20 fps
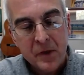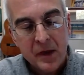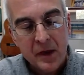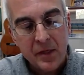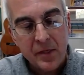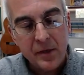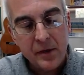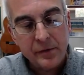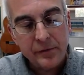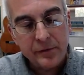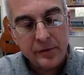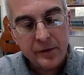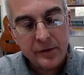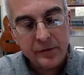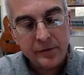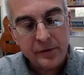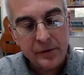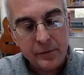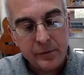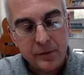this
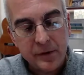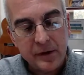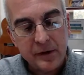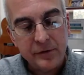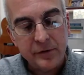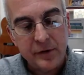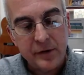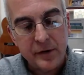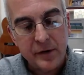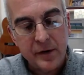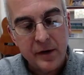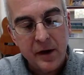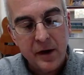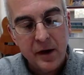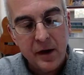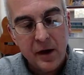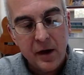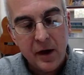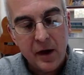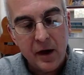is the region
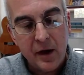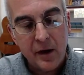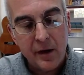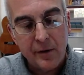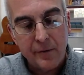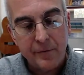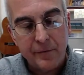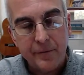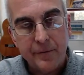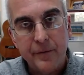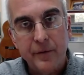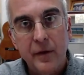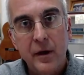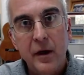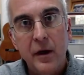of